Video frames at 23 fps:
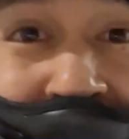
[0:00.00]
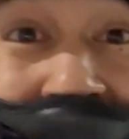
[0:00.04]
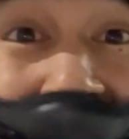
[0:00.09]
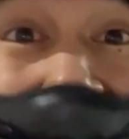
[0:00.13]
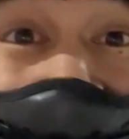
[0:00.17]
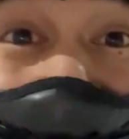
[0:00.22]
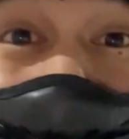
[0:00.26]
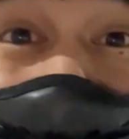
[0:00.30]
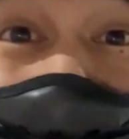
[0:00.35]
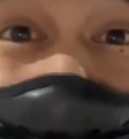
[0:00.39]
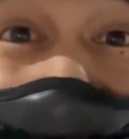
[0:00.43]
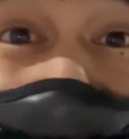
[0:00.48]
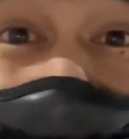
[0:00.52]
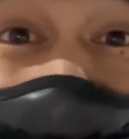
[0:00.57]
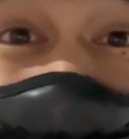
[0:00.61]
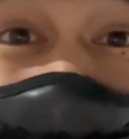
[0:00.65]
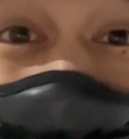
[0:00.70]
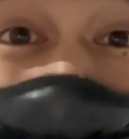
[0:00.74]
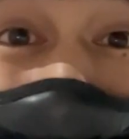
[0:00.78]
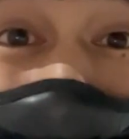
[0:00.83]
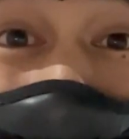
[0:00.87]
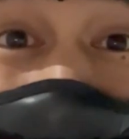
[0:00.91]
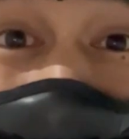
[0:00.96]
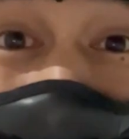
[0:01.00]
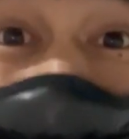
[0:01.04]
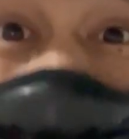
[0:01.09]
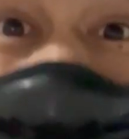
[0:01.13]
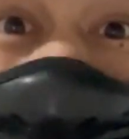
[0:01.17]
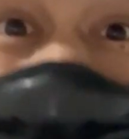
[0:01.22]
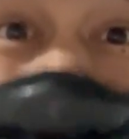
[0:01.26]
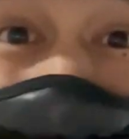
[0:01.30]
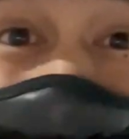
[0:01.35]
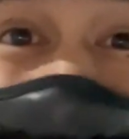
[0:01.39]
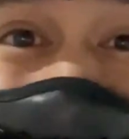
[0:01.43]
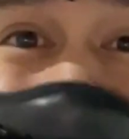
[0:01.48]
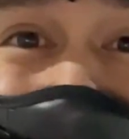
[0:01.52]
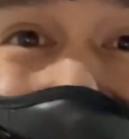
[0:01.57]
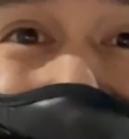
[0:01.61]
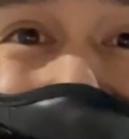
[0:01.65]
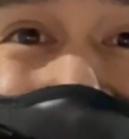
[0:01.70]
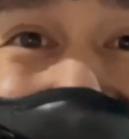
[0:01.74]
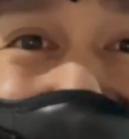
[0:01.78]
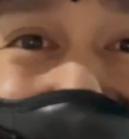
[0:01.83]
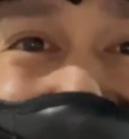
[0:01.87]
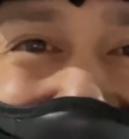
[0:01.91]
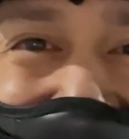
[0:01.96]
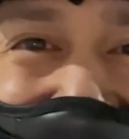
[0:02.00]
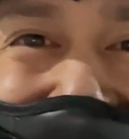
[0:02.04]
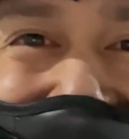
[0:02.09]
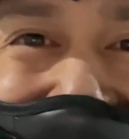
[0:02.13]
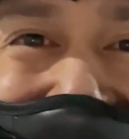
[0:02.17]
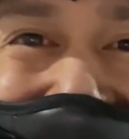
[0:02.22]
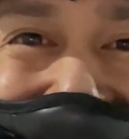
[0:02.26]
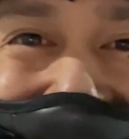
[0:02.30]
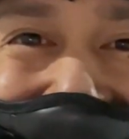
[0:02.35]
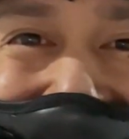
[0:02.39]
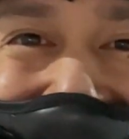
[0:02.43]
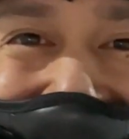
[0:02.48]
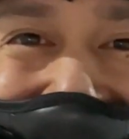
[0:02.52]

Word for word: our first month's anniversary.